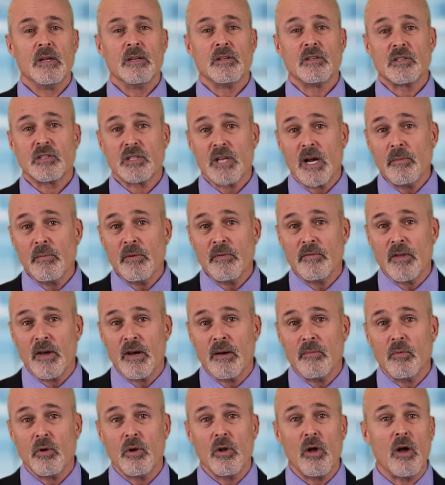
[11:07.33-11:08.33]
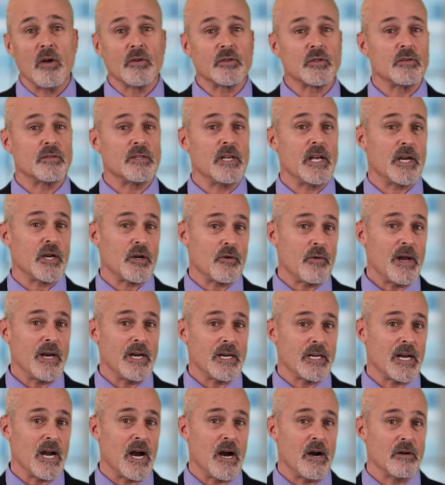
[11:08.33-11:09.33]
Some of them will also take
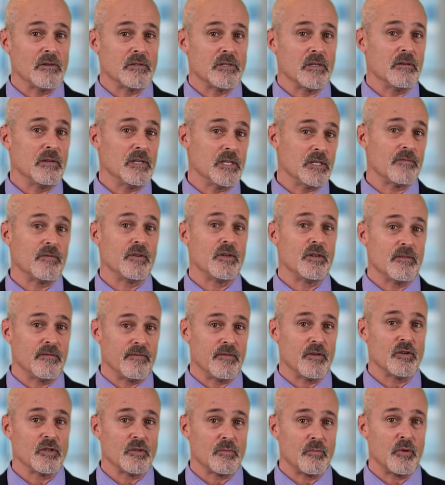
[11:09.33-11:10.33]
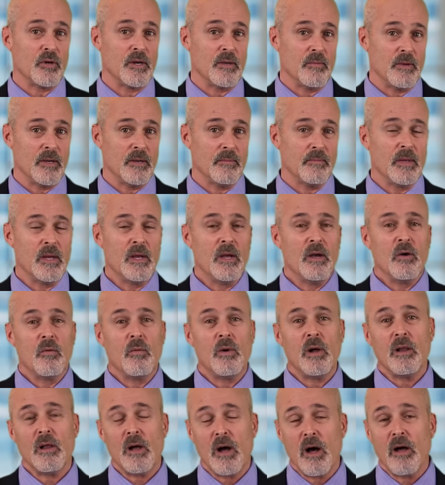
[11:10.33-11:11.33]
credit cards, at least for your first premium,
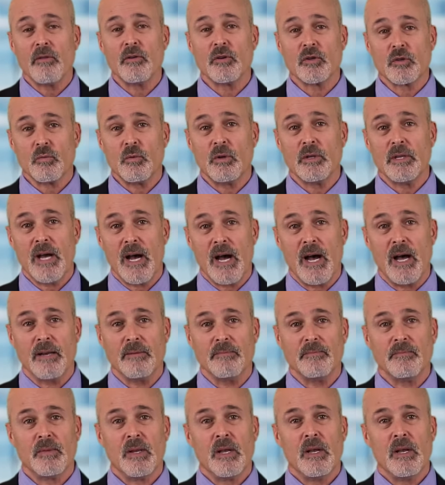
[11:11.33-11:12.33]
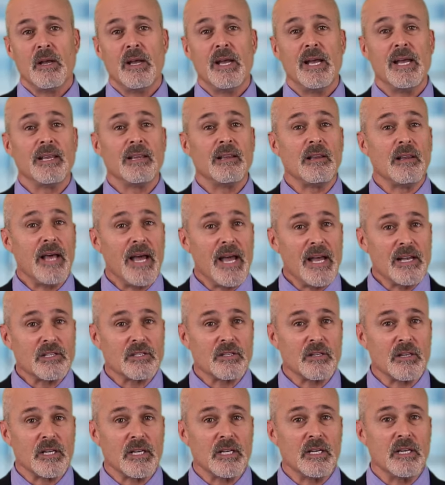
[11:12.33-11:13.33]
while others will not. And
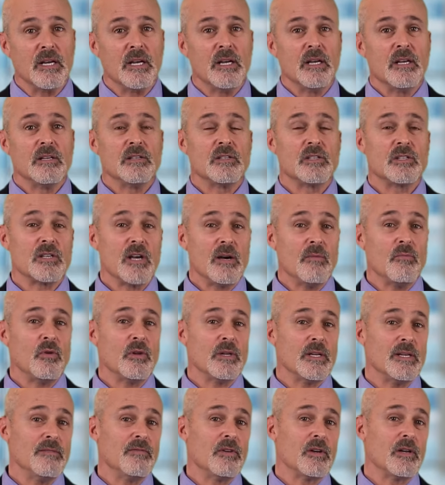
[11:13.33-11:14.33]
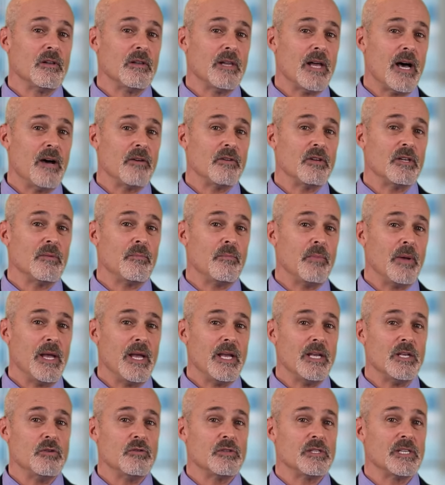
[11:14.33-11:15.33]
lastly, some will even allow you to
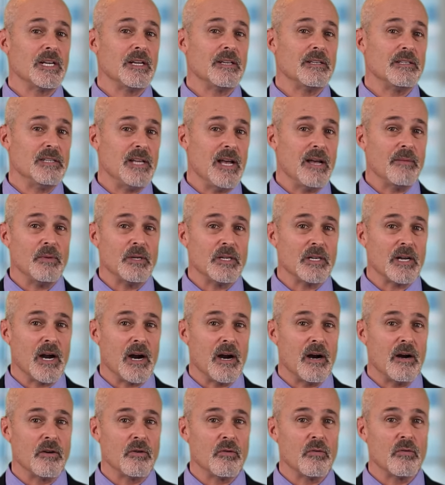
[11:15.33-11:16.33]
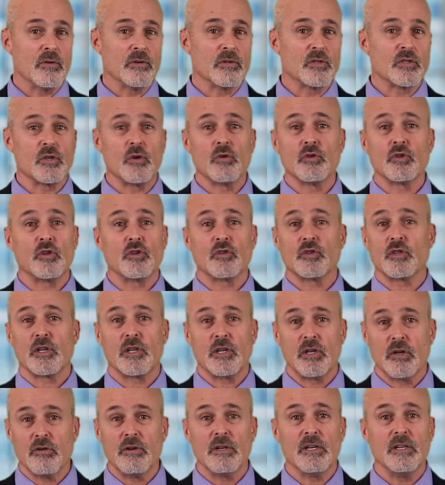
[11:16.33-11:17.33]
pay using a debit card or Social
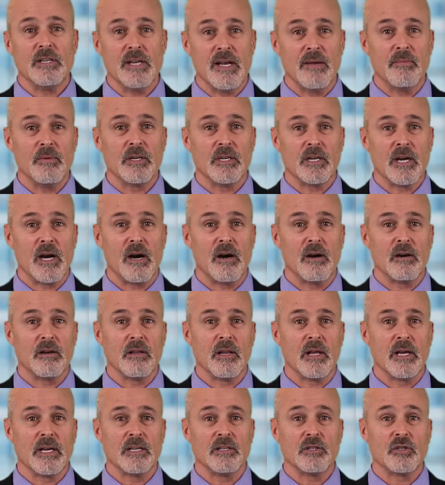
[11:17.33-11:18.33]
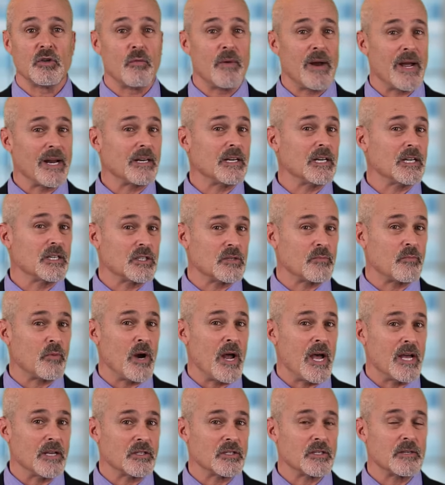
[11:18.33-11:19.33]
Security debit card like Direct
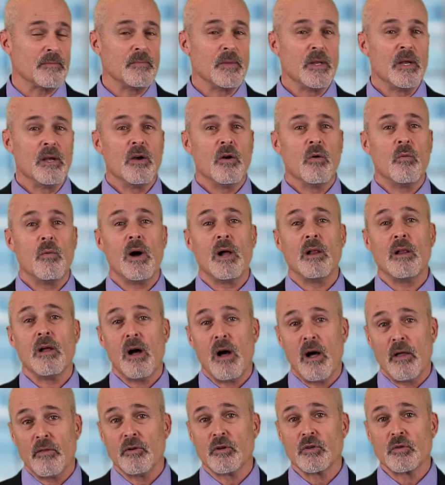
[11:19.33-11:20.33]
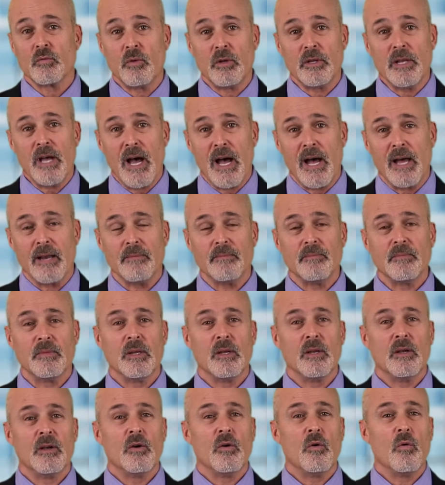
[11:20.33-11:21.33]
Express, while others will not.
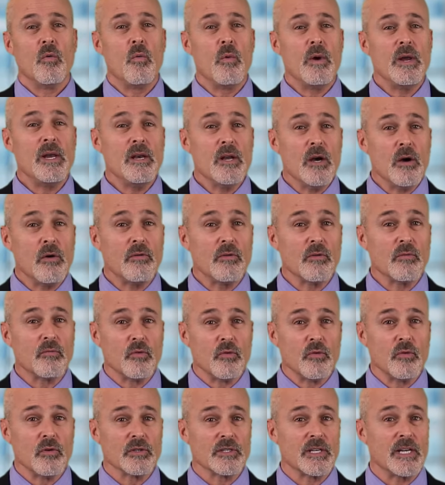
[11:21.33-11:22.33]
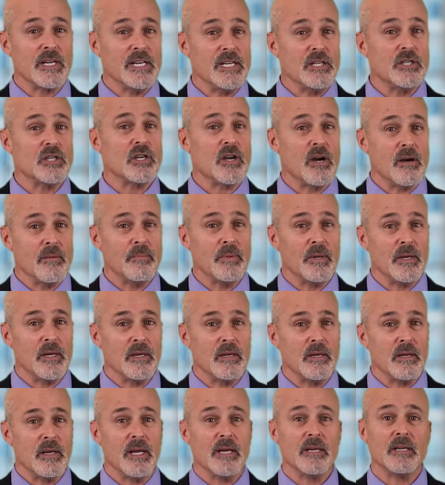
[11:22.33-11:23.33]
We know the rules at each
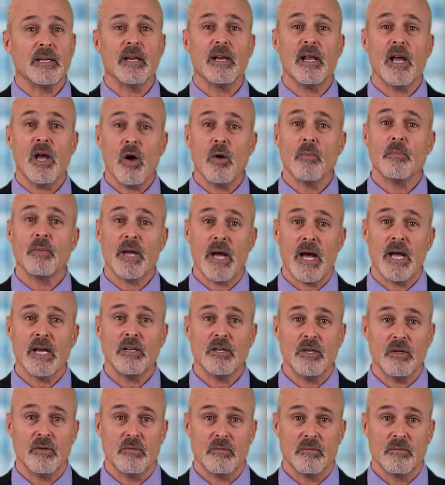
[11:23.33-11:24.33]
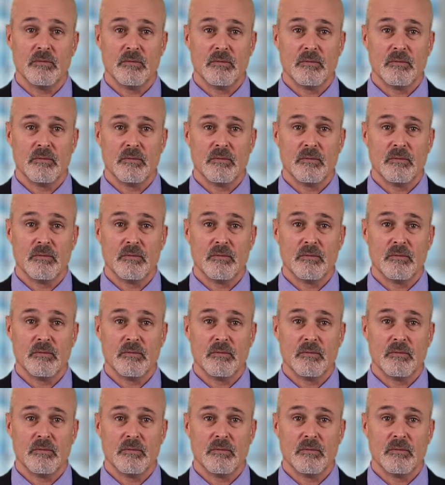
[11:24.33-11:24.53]
company and can help guide you.